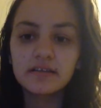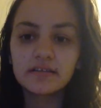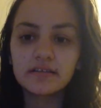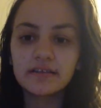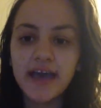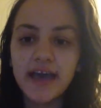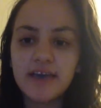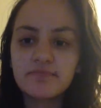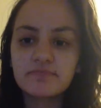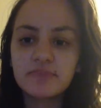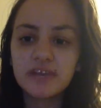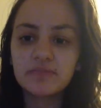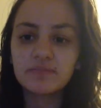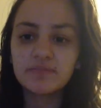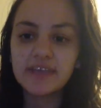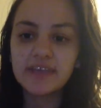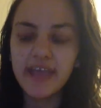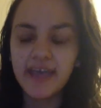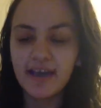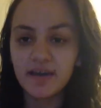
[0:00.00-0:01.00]
that made
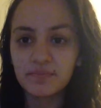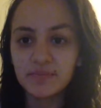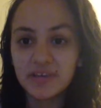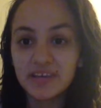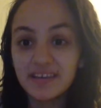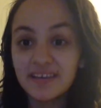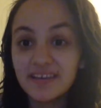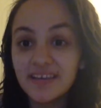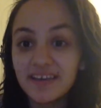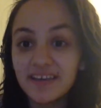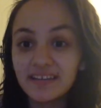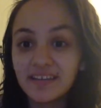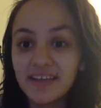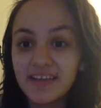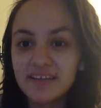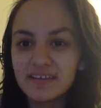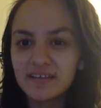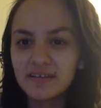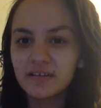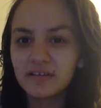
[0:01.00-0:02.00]
me happy and,
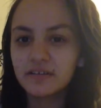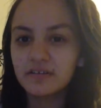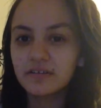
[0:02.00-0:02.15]
like,